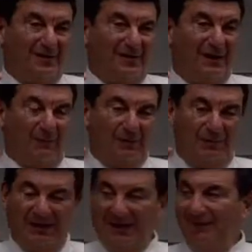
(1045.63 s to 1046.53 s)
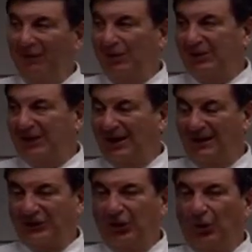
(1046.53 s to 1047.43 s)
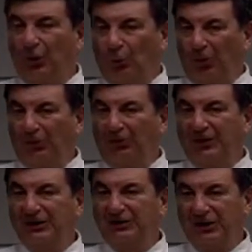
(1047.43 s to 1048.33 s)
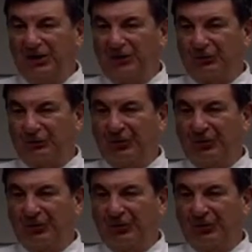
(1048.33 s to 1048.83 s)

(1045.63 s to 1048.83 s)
and we compete evenly with Dallas. We're the leaders of the country.